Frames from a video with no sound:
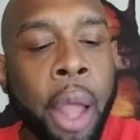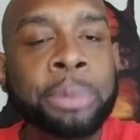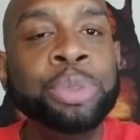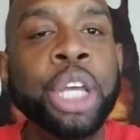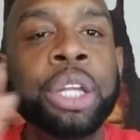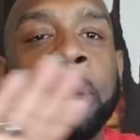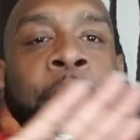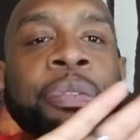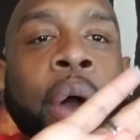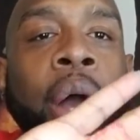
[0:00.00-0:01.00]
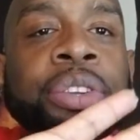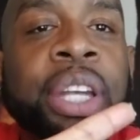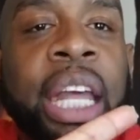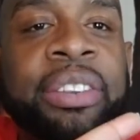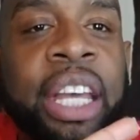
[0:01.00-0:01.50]
You get another piece before I go to the
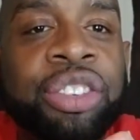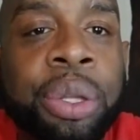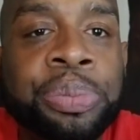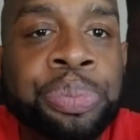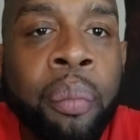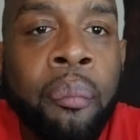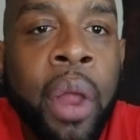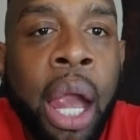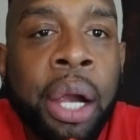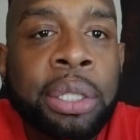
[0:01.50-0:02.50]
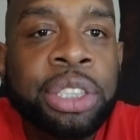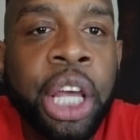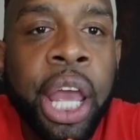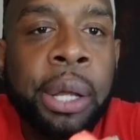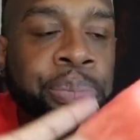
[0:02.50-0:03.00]
next section.
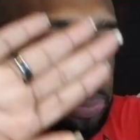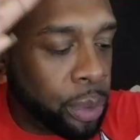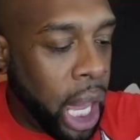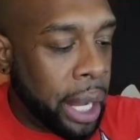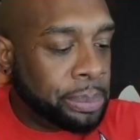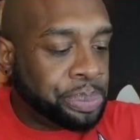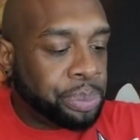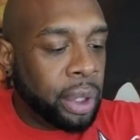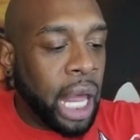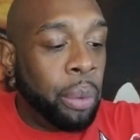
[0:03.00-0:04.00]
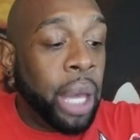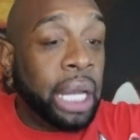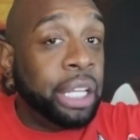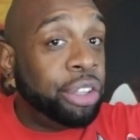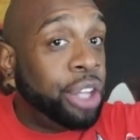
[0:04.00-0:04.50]
See? Okay. Now we got to
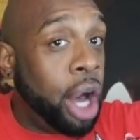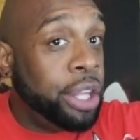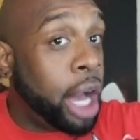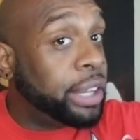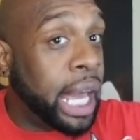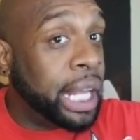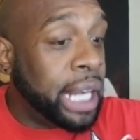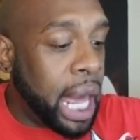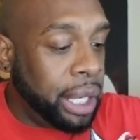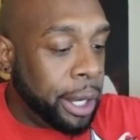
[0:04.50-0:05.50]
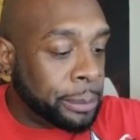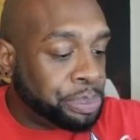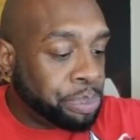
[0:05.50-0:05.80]
get this done, y'all, because I got to get out of here.